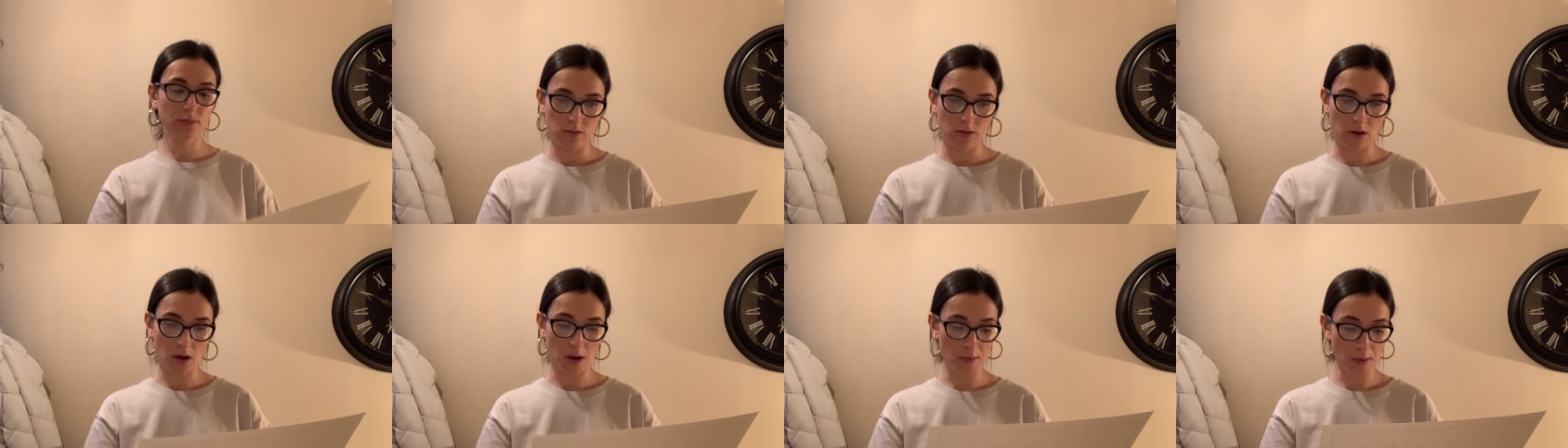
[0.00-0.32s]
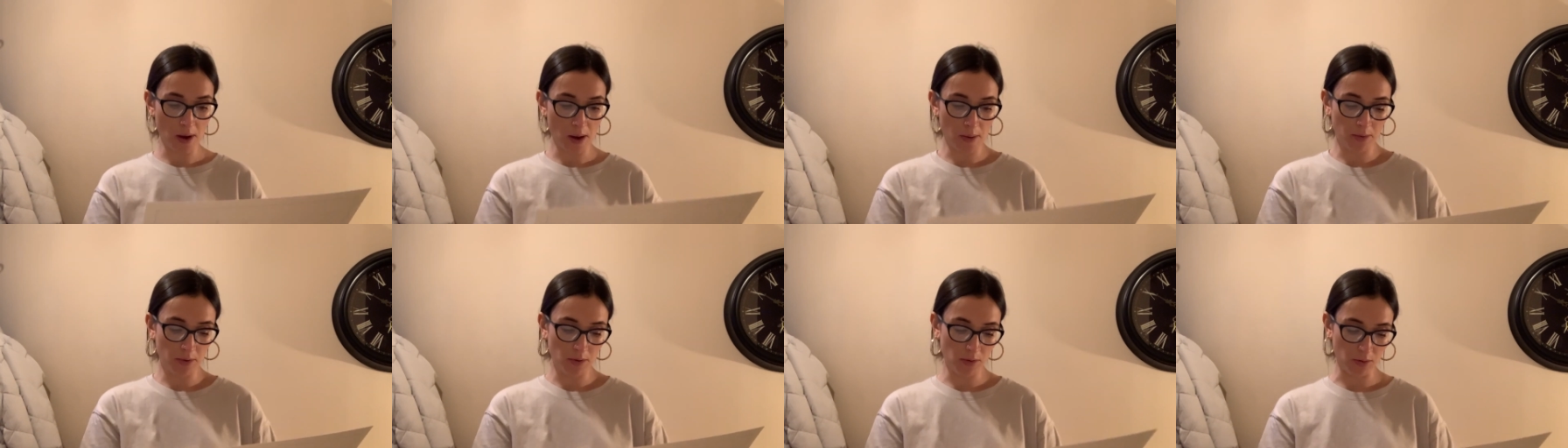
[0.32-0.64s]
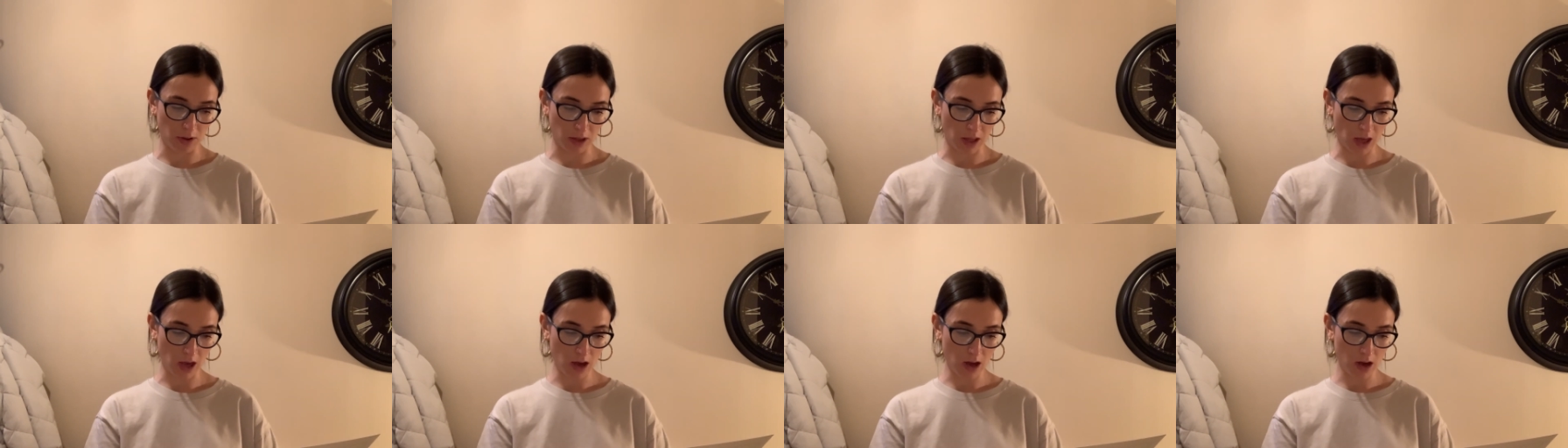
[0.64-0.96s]
happy
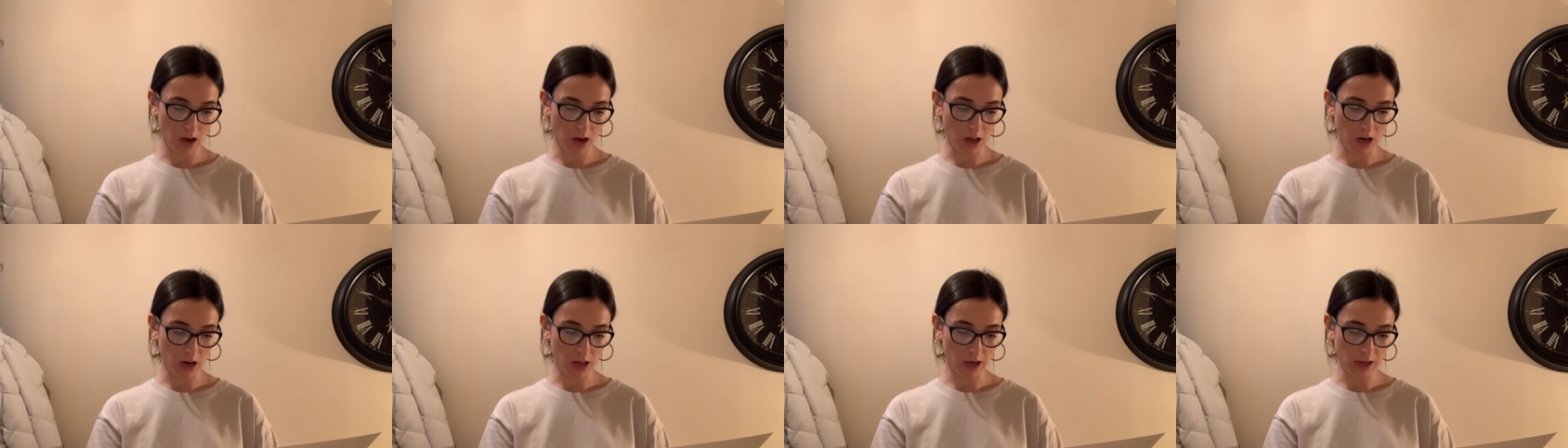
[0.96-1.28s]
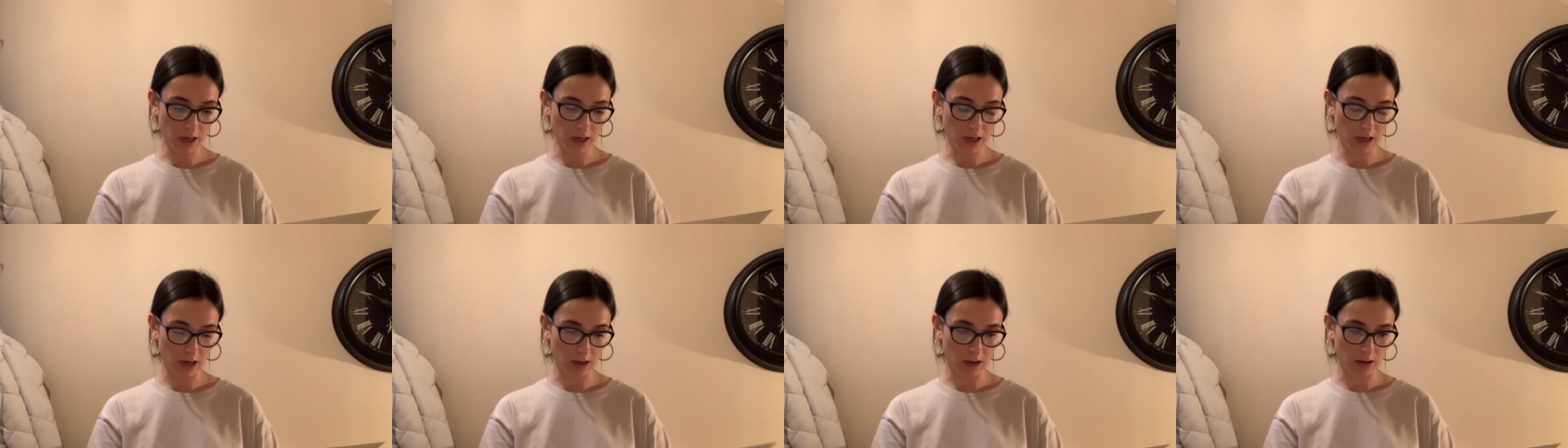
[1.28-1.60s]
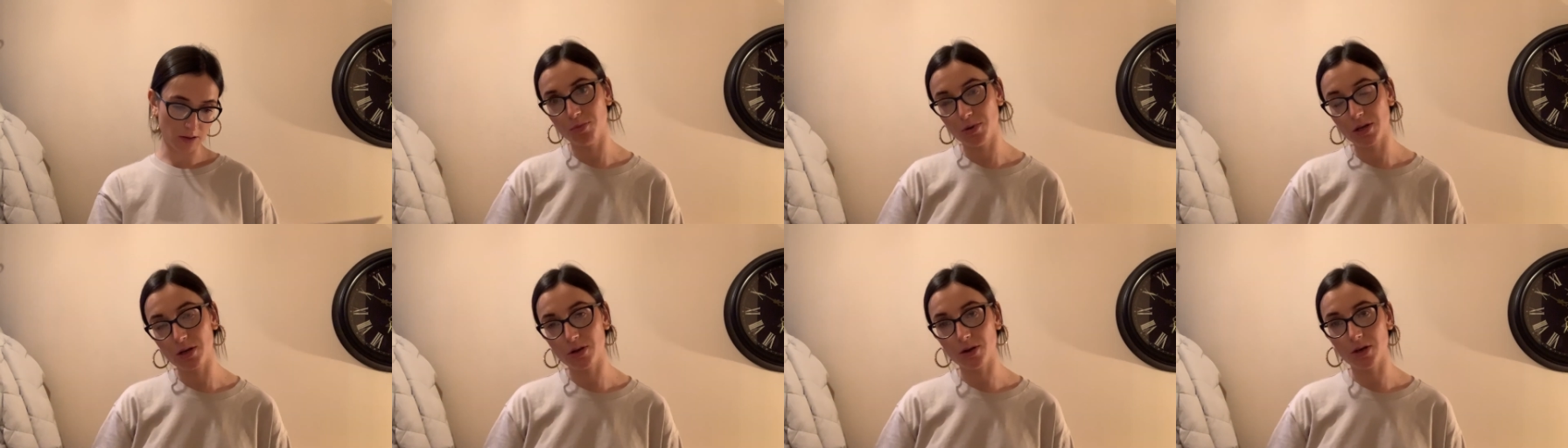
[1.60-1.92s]
with that. I like it.
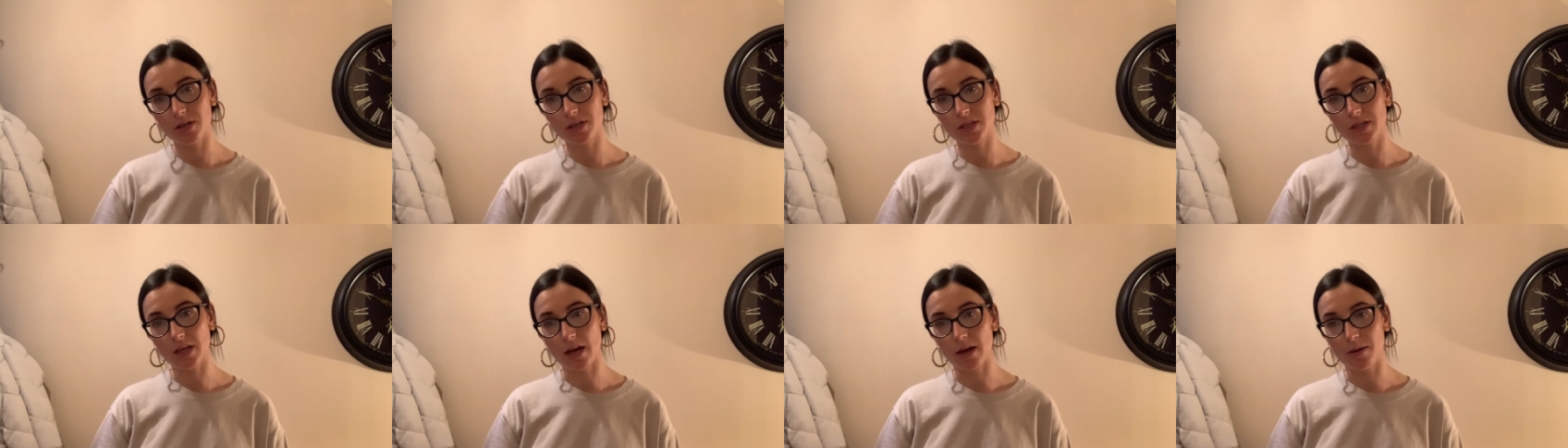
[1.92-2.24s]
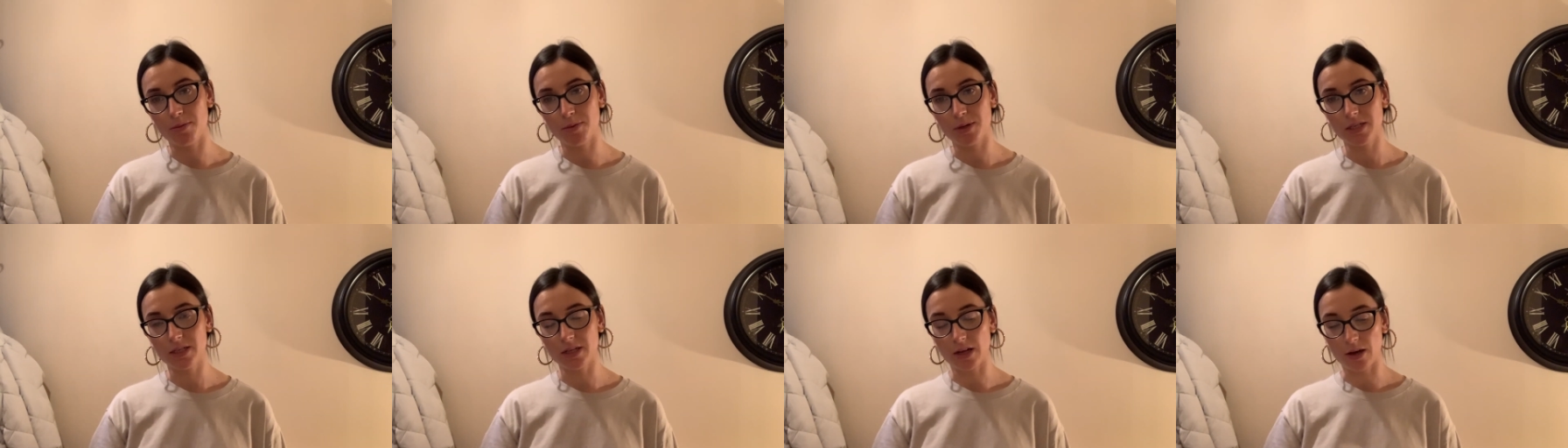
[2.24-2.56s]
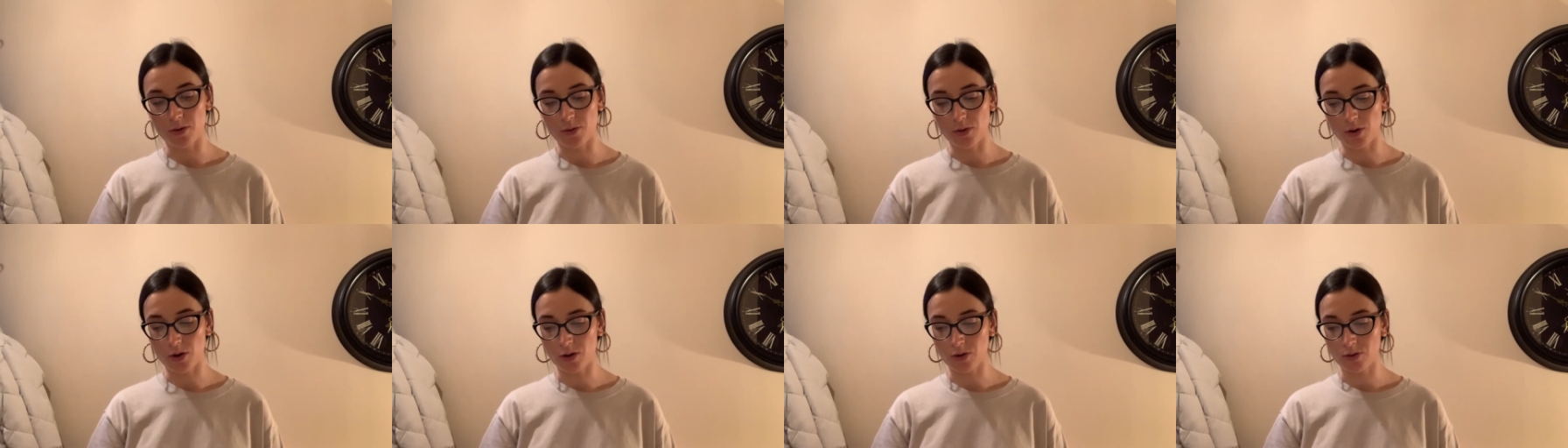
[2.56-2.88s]
Bit gutted that I missed
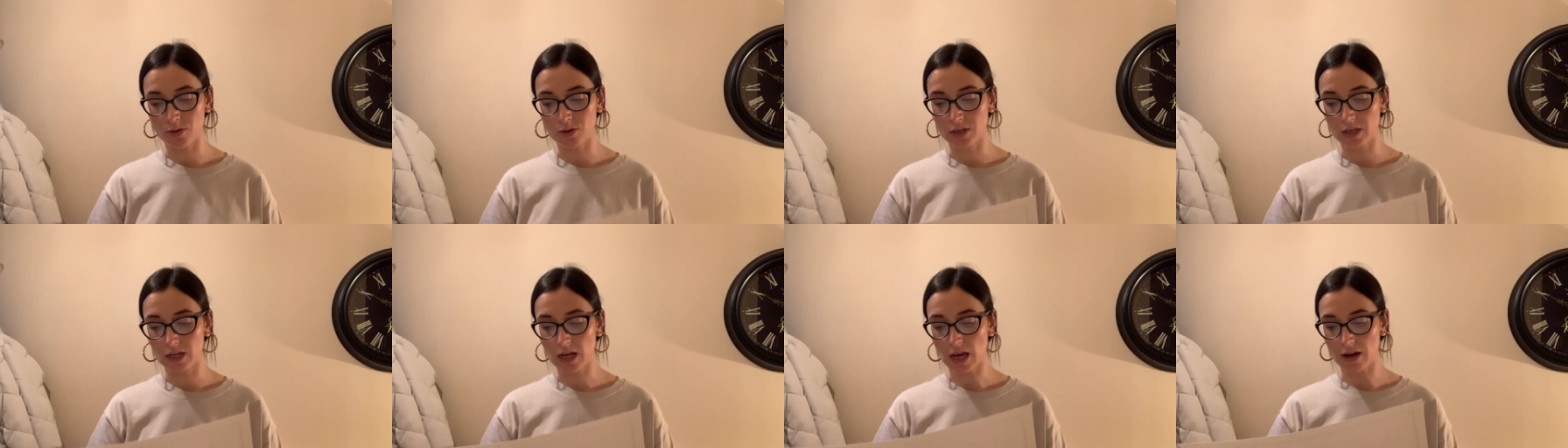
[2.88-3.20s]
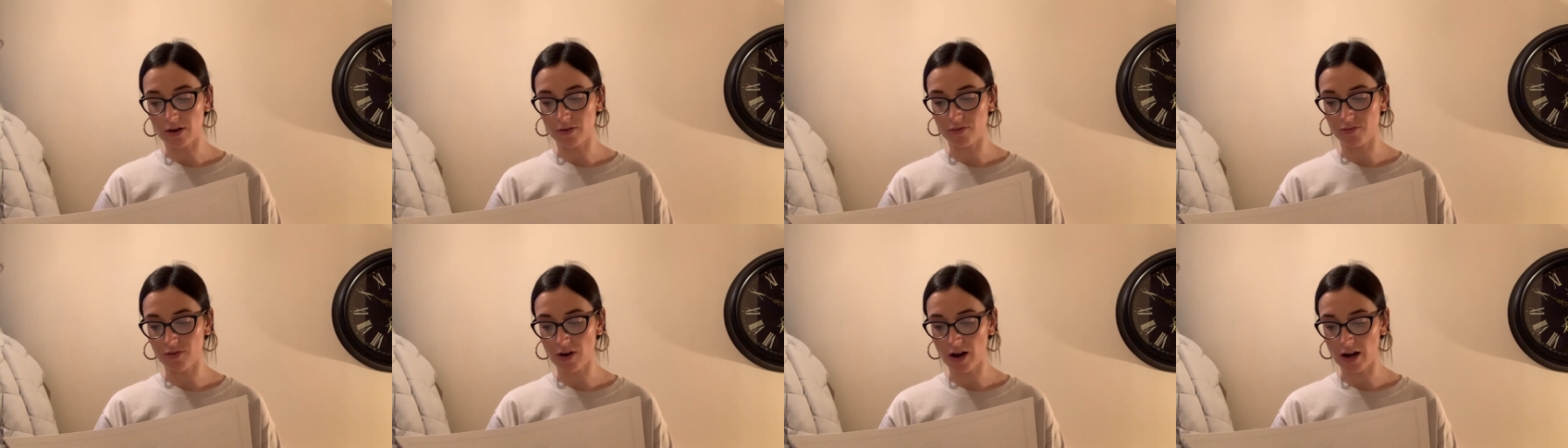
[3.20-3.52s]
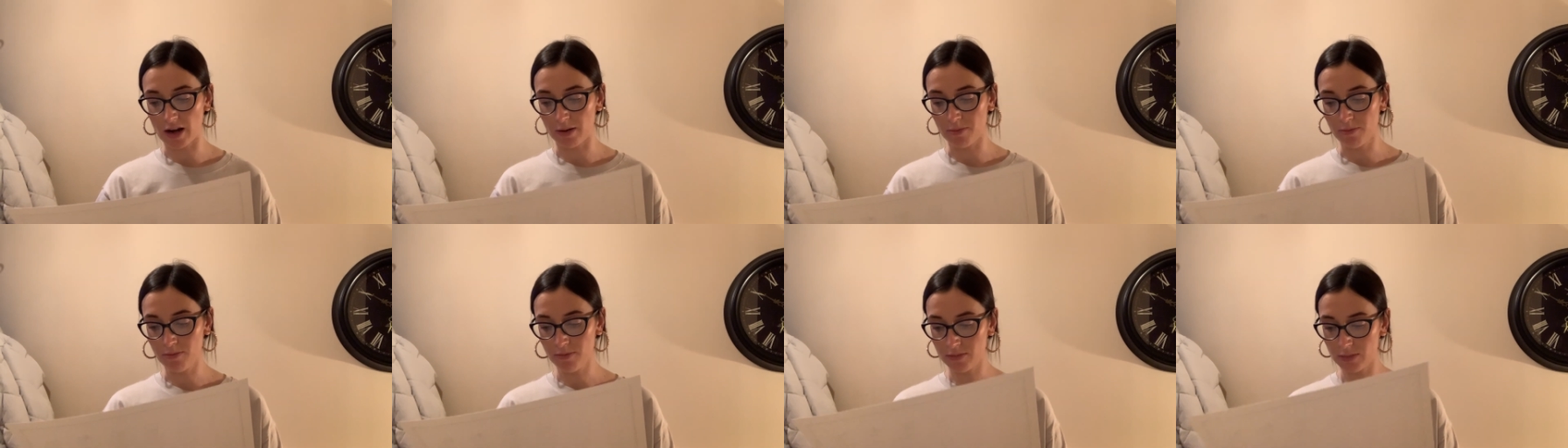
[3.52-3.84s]
out on getting a
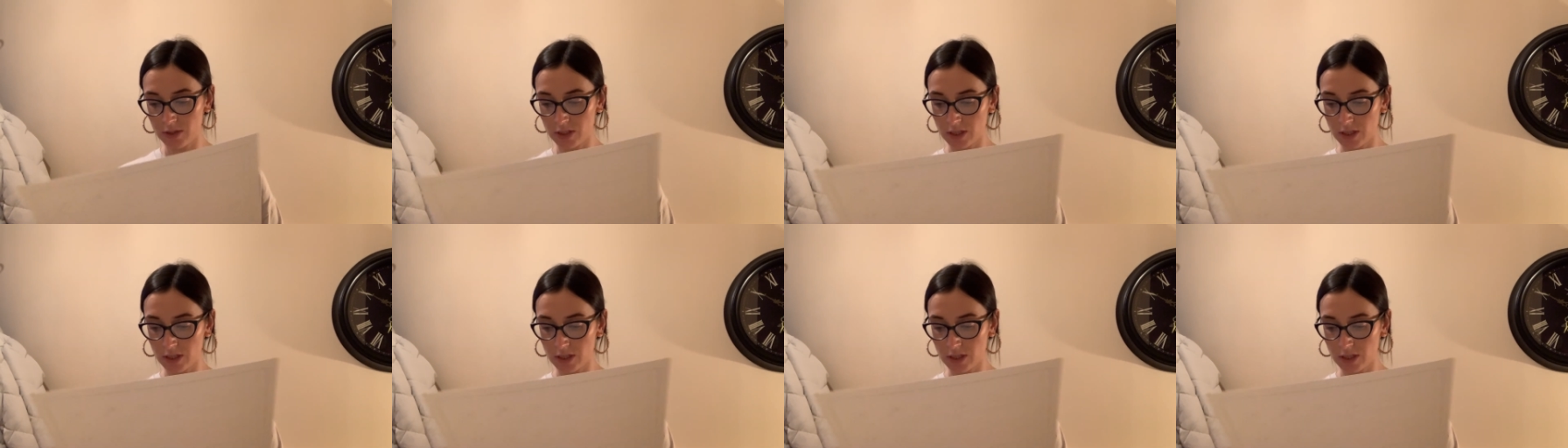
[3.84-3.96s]
frame